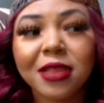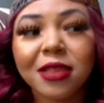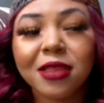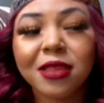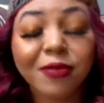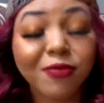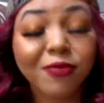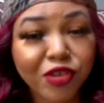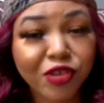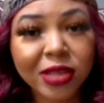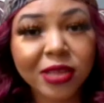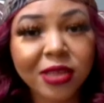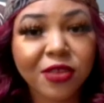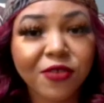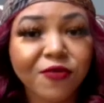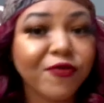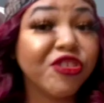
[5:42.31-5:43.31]
subject
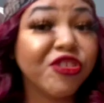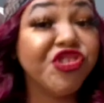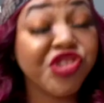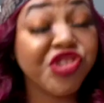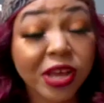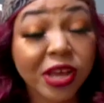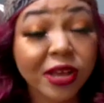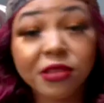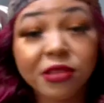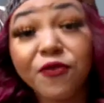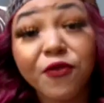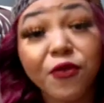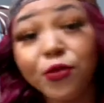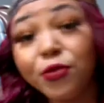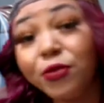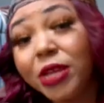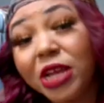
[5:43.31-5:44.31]
to reject the
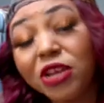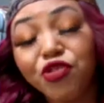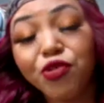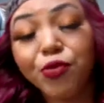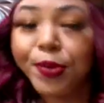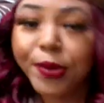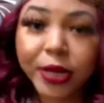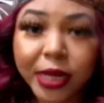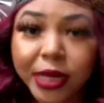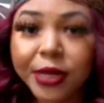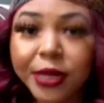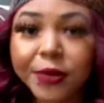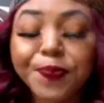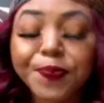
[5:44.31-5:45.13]
food that you put in it.